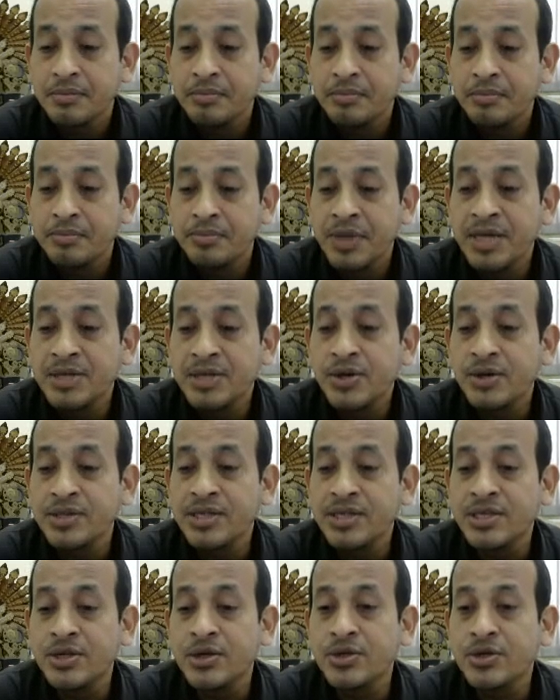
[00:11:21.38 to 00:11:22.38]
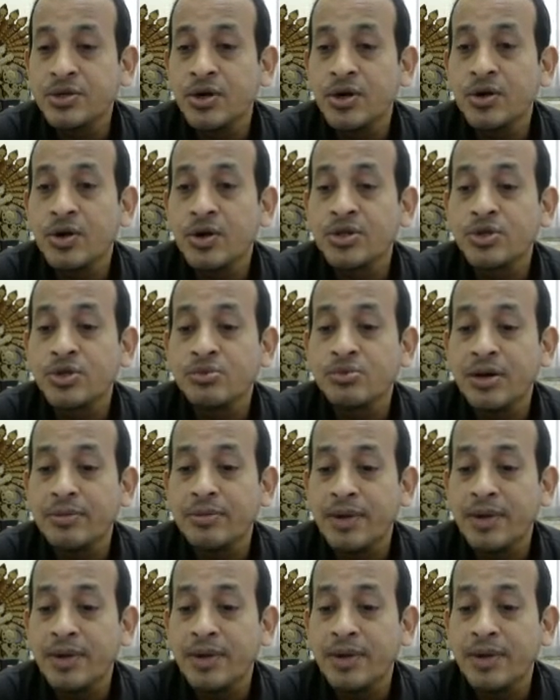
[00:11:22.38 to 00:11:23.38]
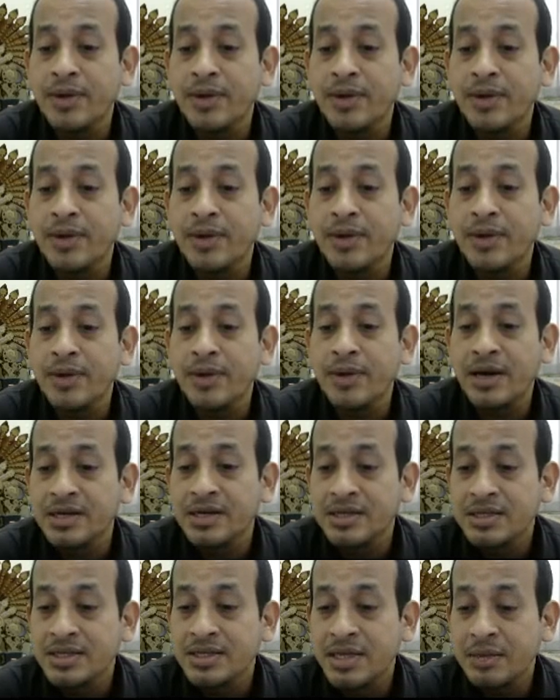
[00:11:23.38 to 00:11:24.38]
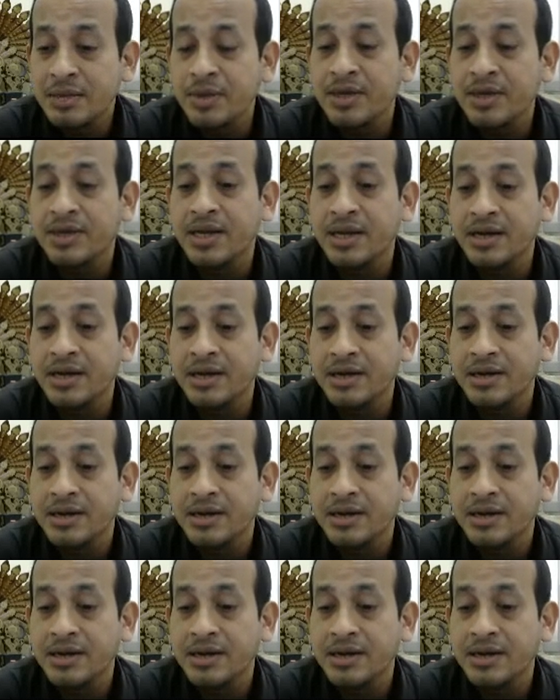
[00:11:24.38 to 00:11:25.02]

Based on this also consumer market can be segmented.